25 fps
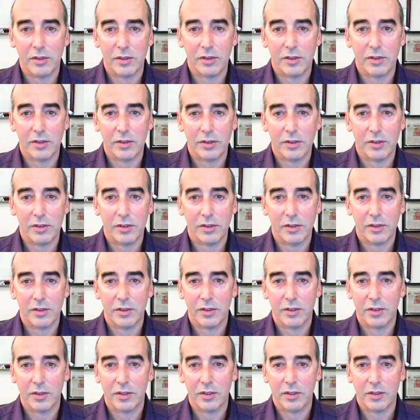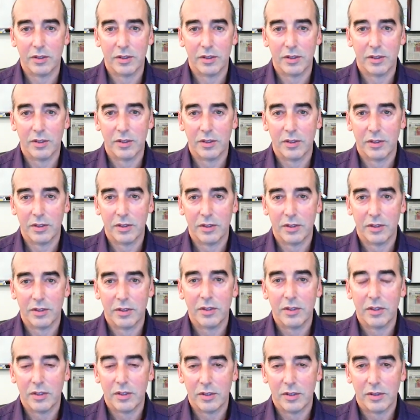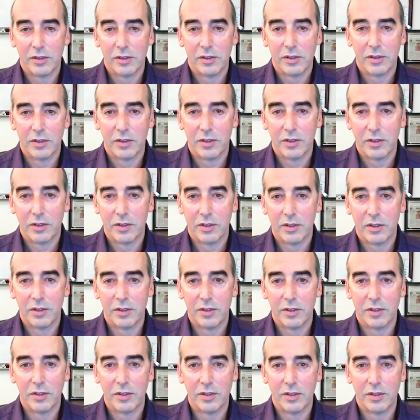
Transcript: (silent)